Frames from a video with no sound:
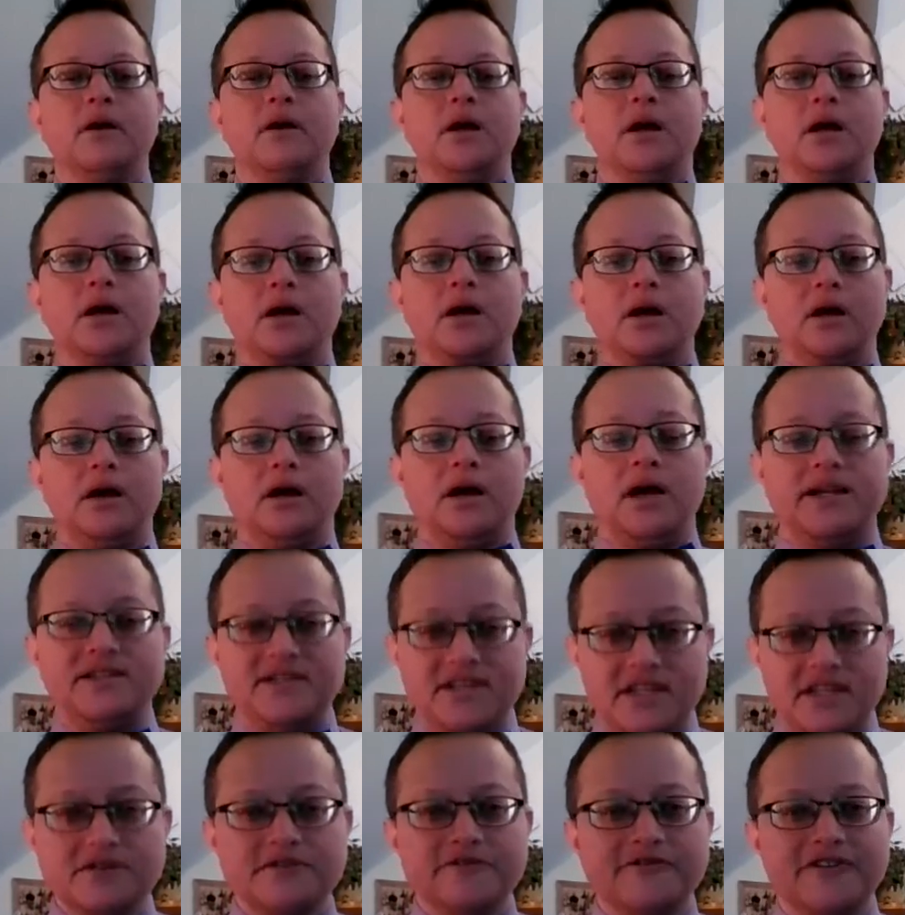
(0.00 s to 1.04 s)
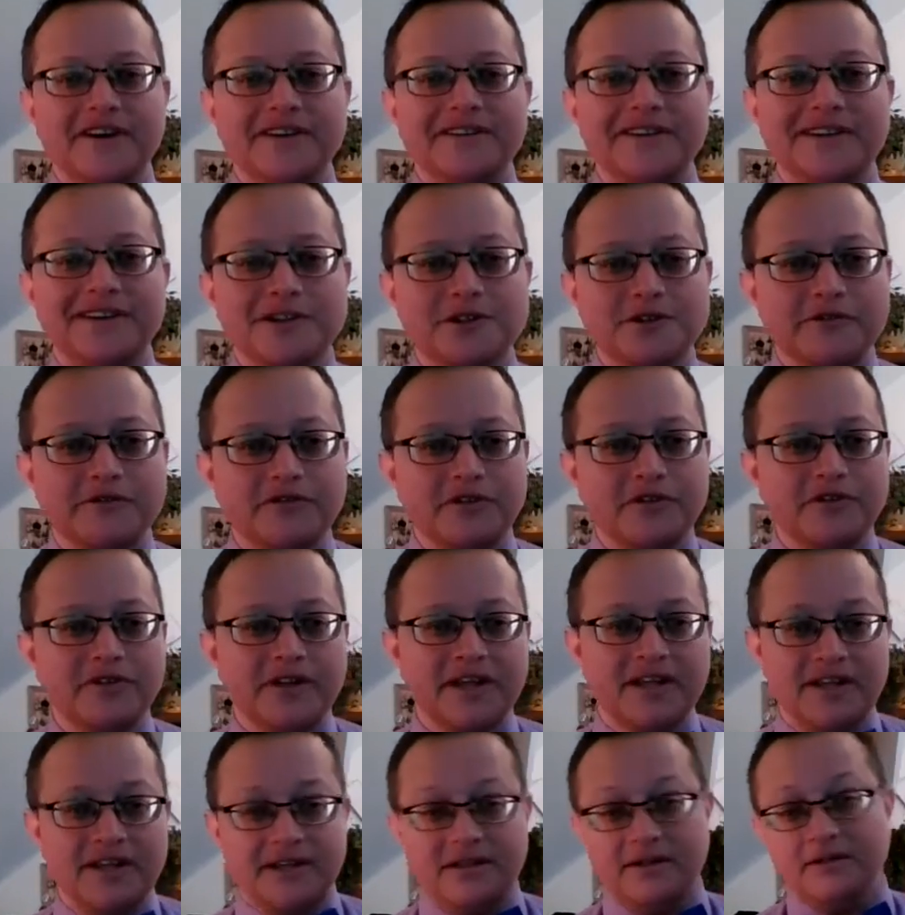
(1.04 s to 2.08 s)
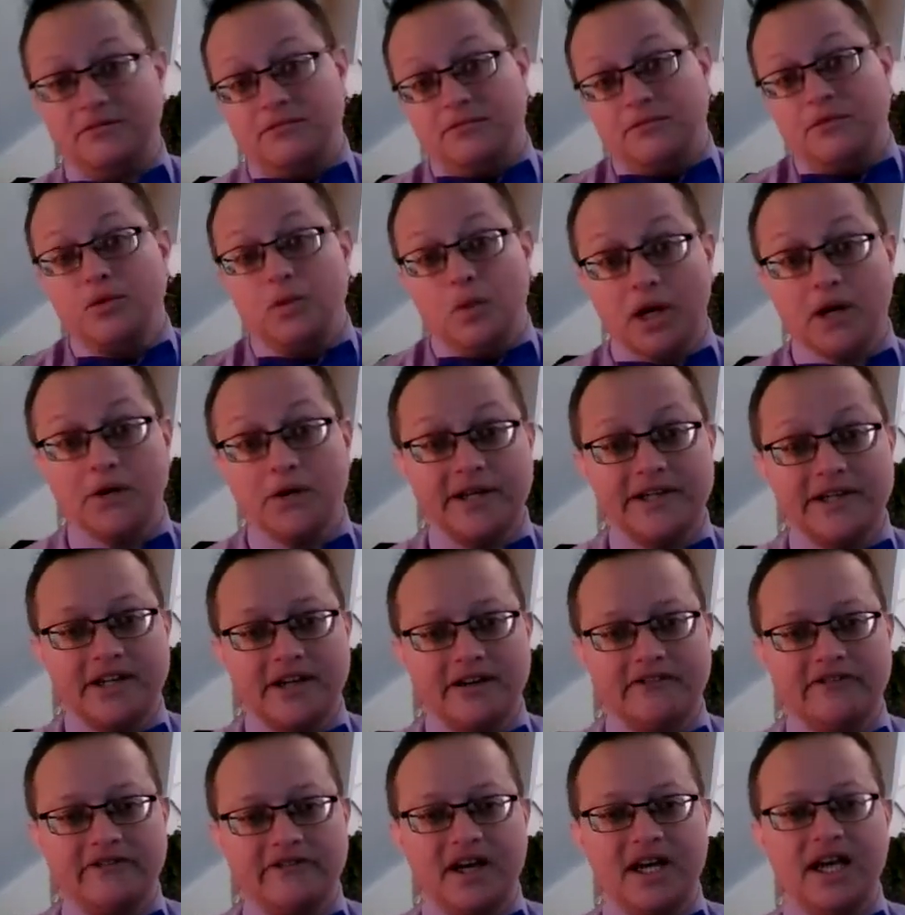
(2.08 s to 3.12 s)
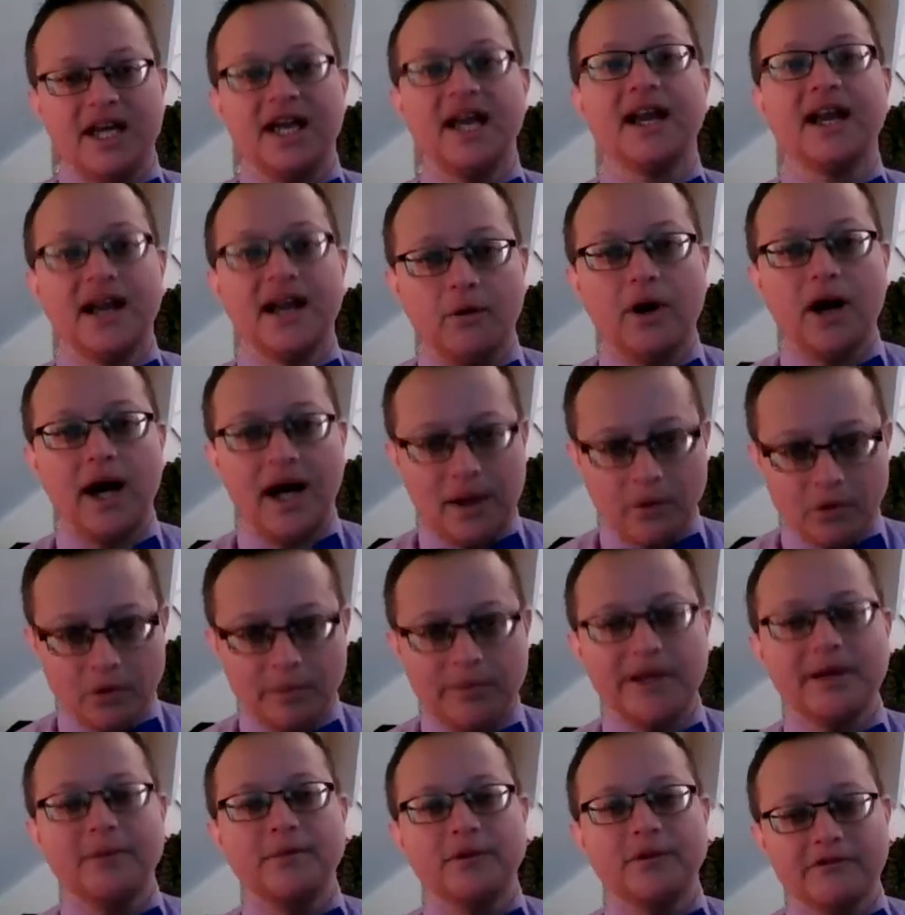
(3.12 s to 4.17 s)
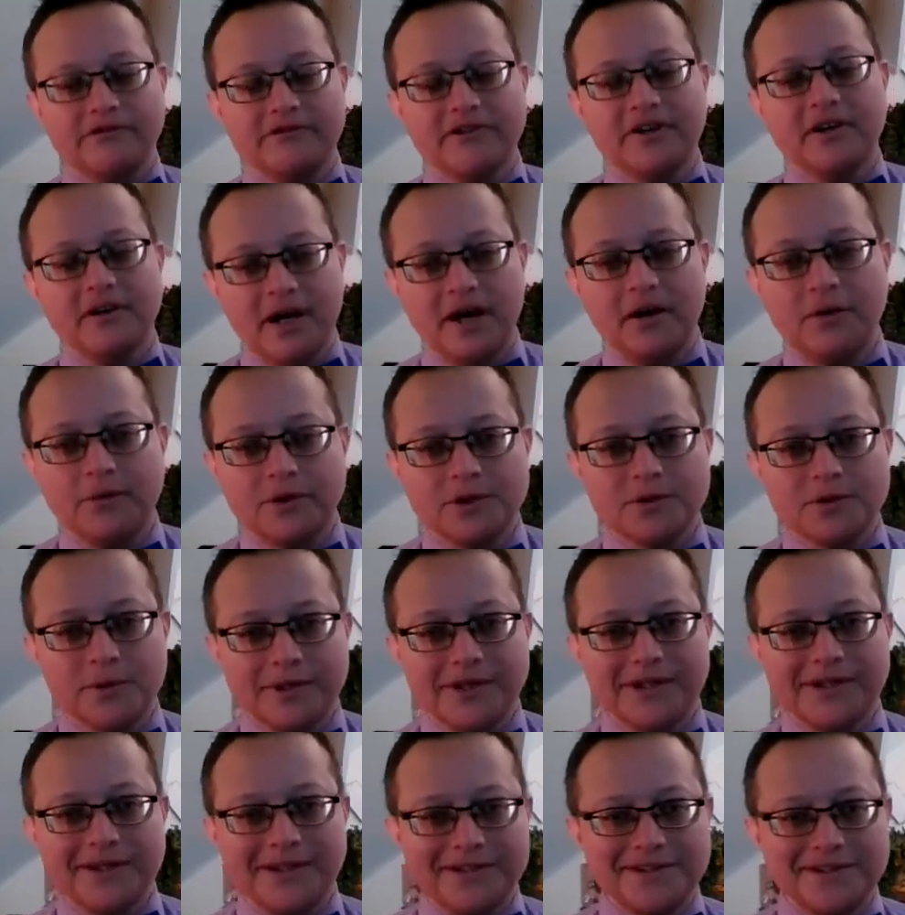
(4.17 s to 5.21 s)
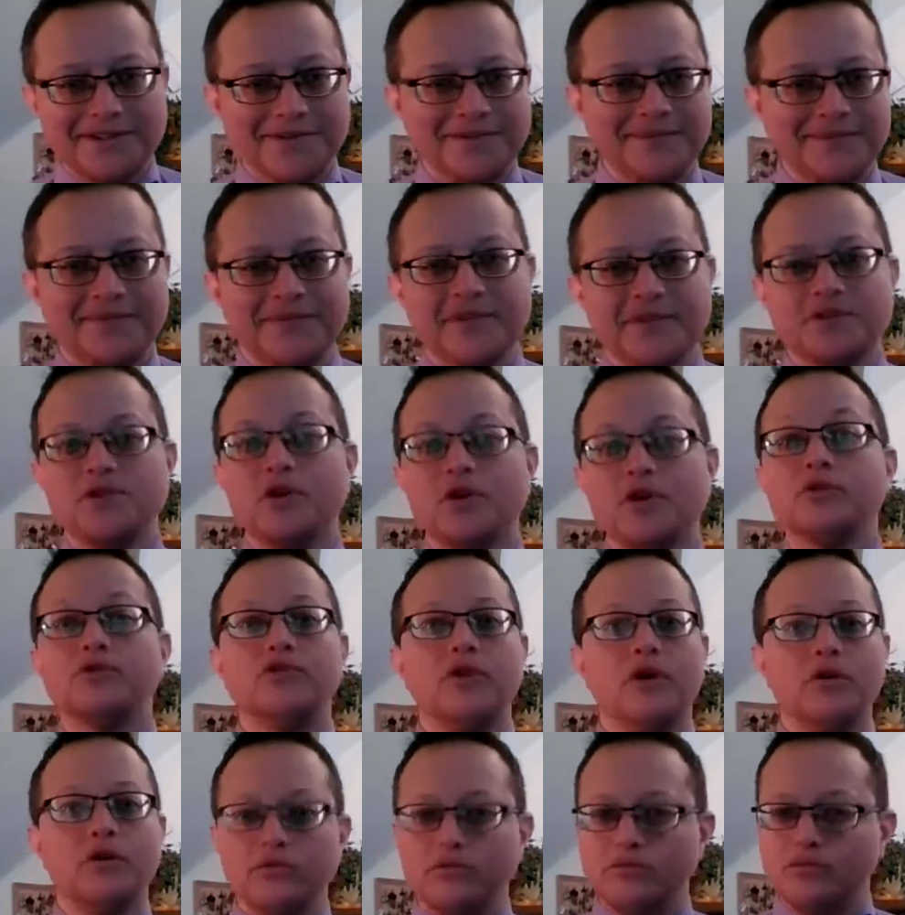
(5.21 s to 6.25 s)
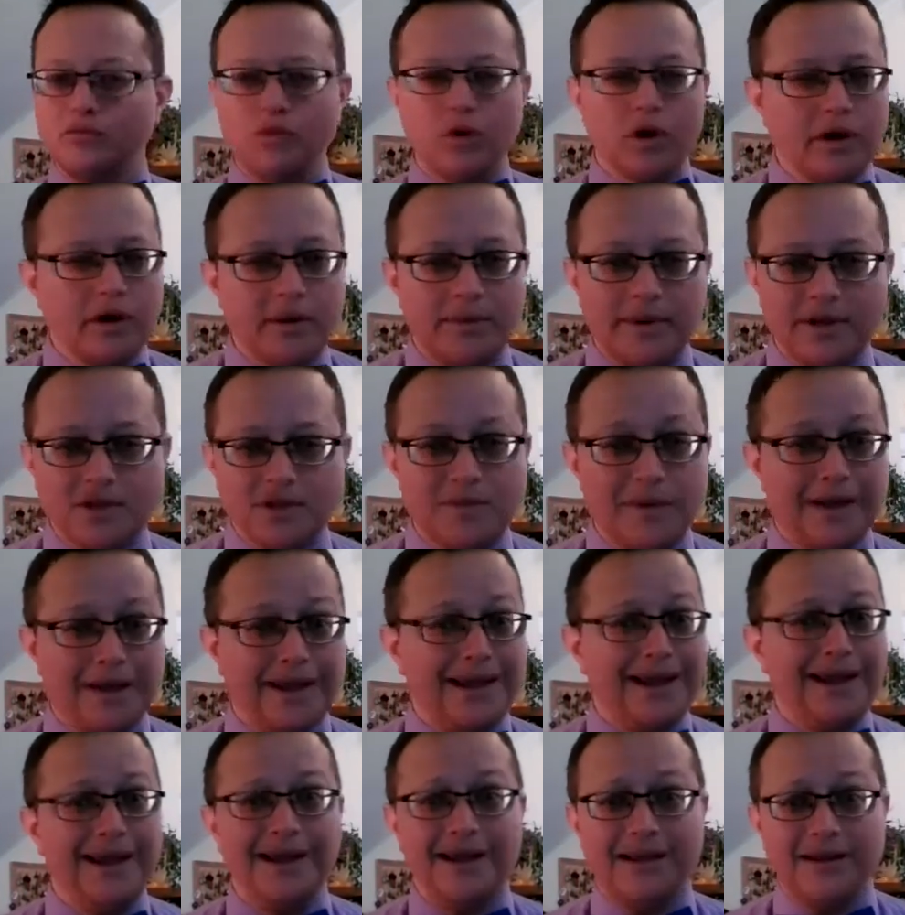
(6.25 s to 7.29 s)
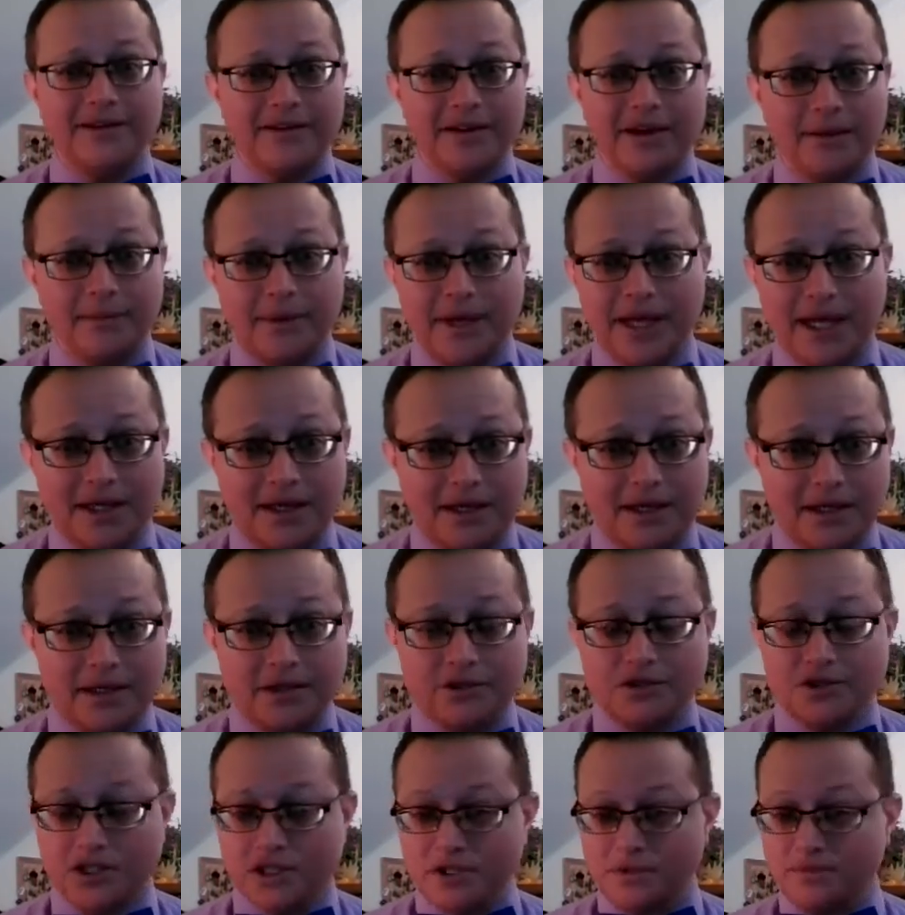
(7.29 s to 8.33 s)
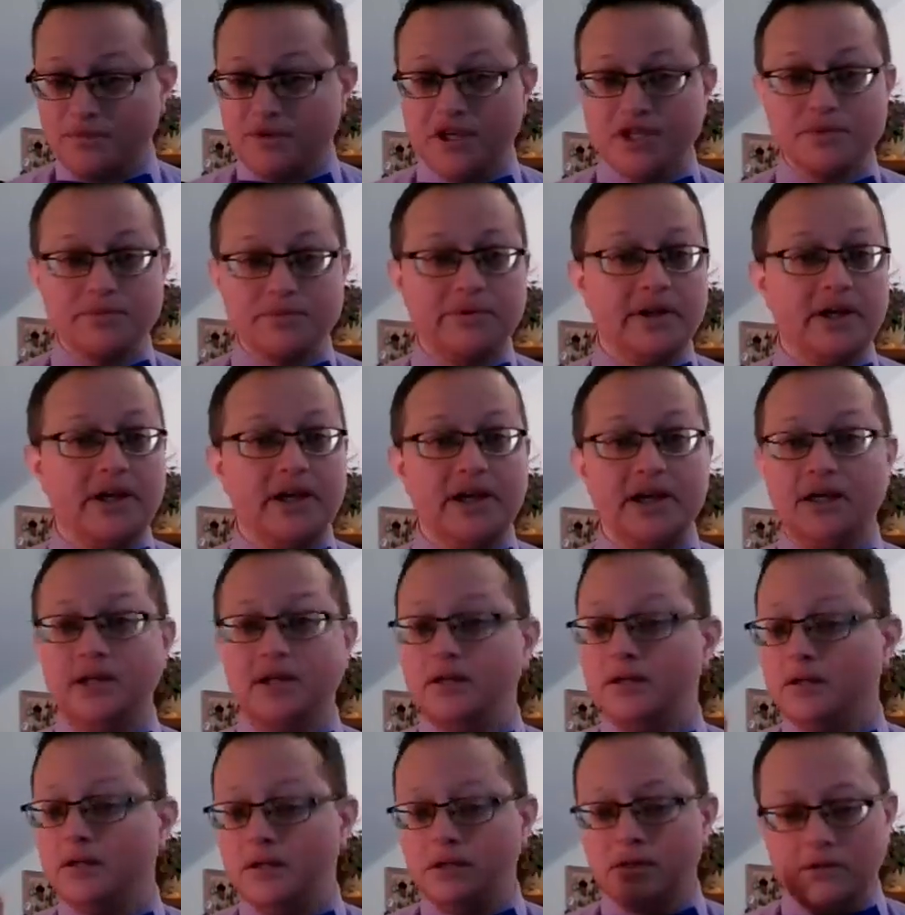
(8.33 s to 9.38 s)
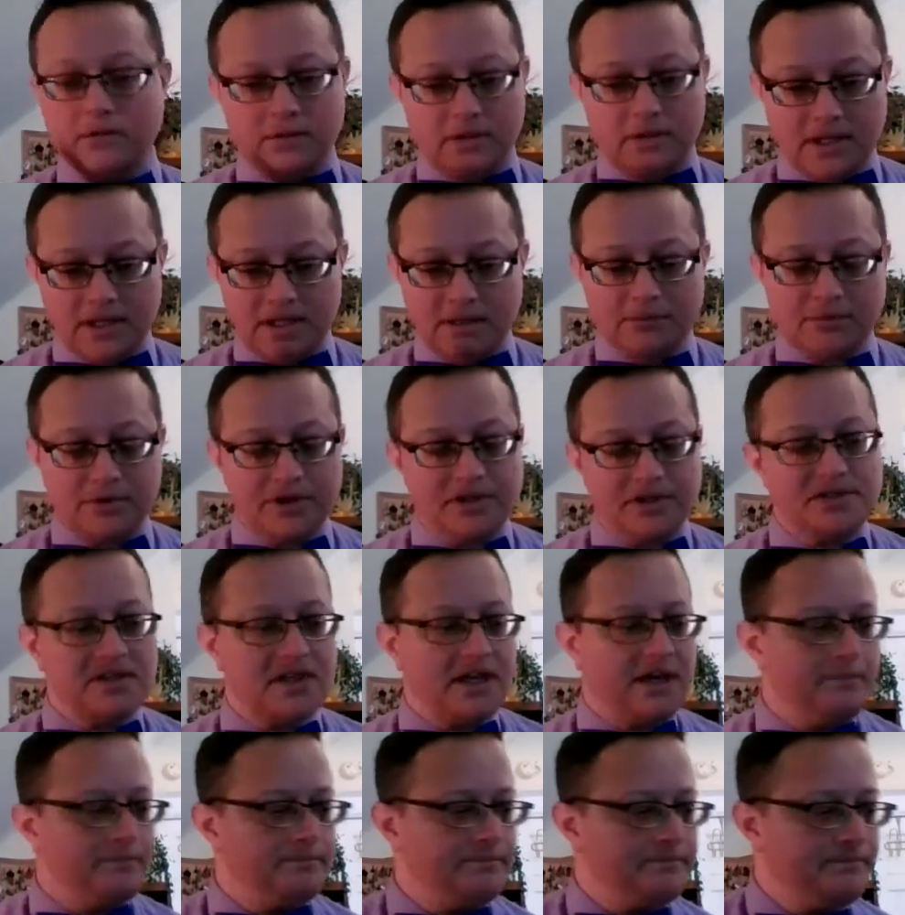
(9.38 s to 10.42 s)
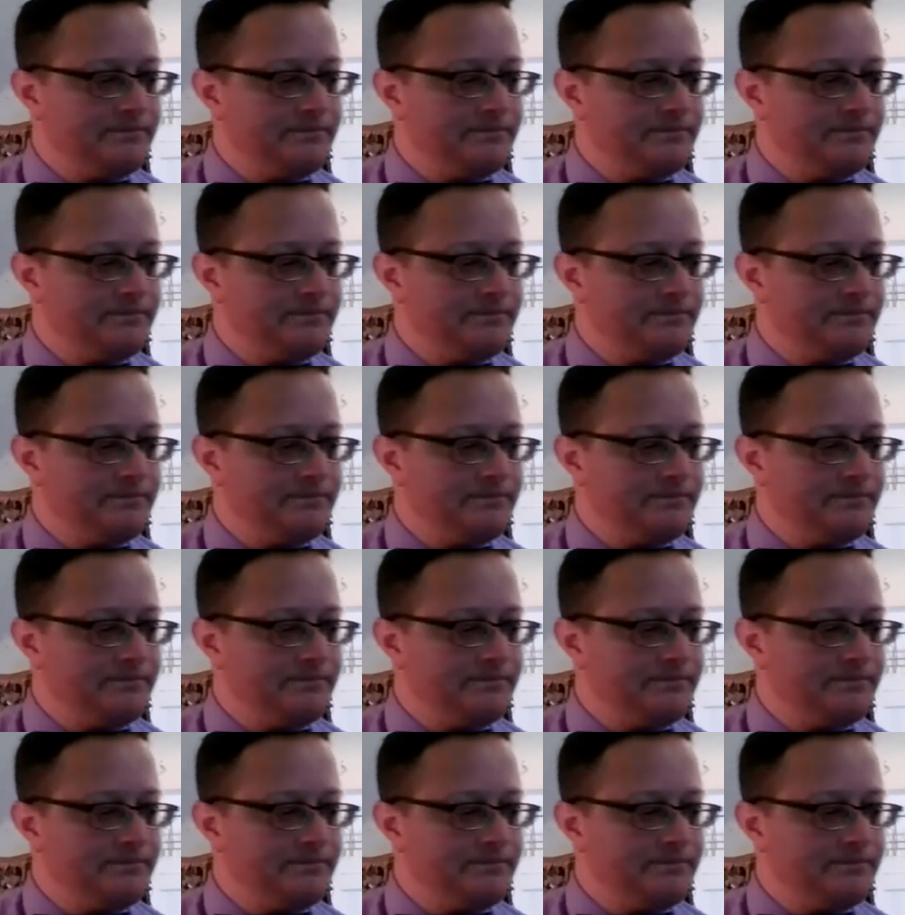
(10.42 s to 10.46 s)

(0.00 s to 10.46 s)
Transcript: Identify the interval that you want to identify, and I will be able to figure out which one it is. So don't worry about spending any time editing. Just press play and then press stop.